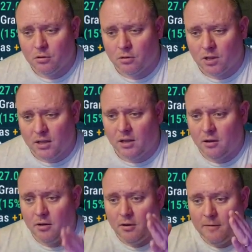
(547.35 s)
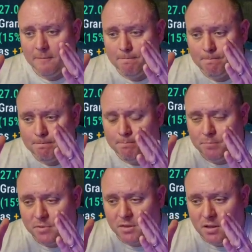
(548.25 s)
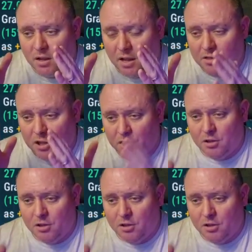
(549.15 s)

Like, and